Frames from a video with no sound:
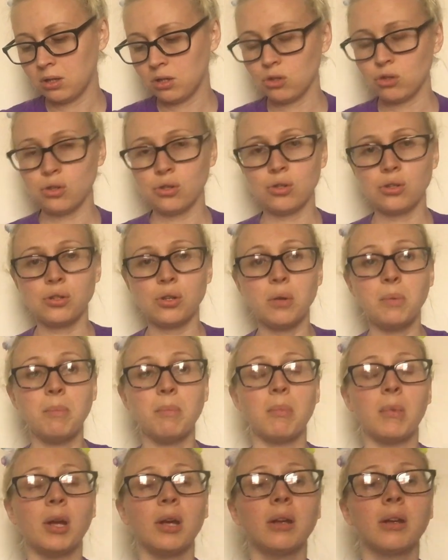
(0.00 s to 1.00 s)

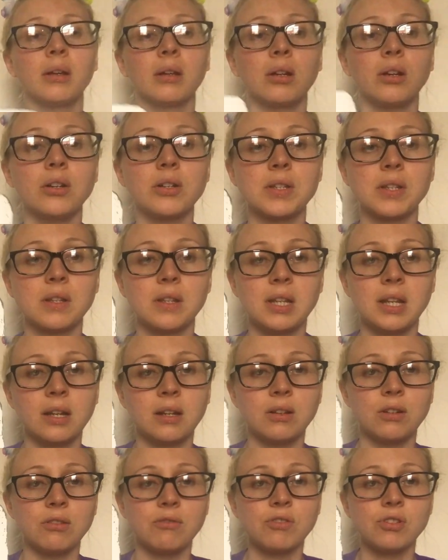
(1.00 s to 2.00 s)
Summer goes at the
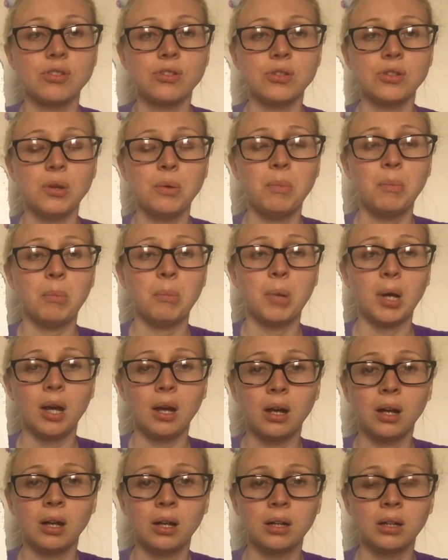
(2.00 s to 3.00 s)
end of summer,
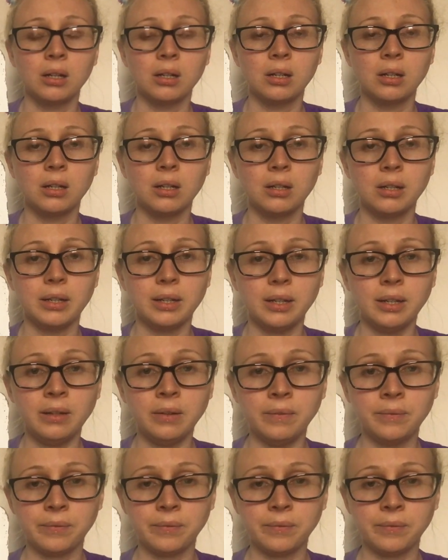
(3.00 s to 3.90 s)
yeah?